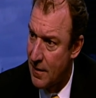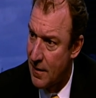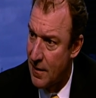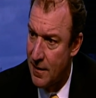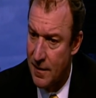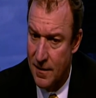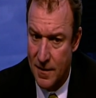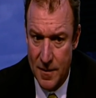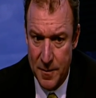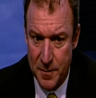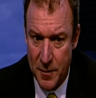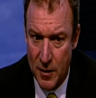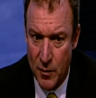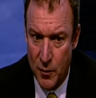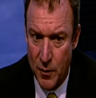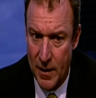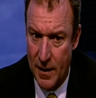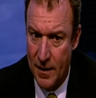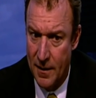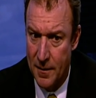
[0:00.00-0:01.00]
is
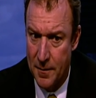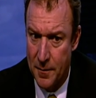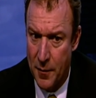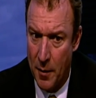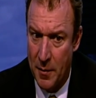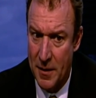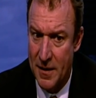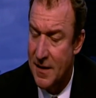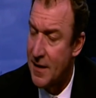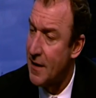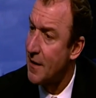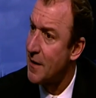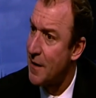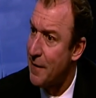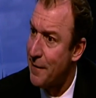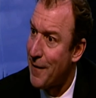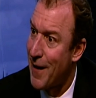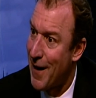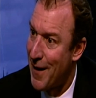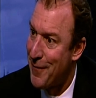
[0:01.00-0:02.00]
between probably
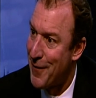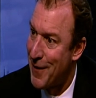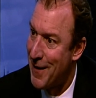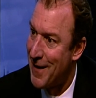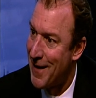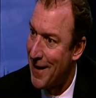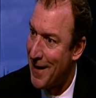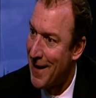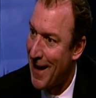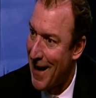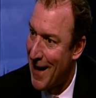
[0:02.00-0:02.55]
65 and